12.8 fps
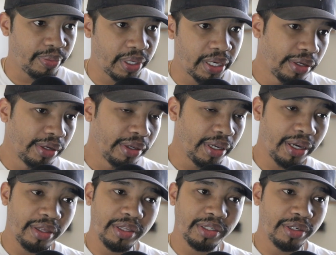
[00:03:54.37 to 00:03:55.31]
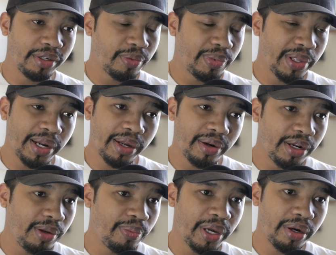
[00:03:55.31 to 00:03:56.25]
But yeah, this couldn't have played out
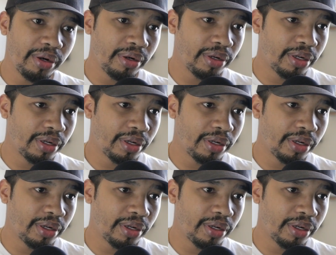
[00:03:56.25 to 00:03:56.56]
any better.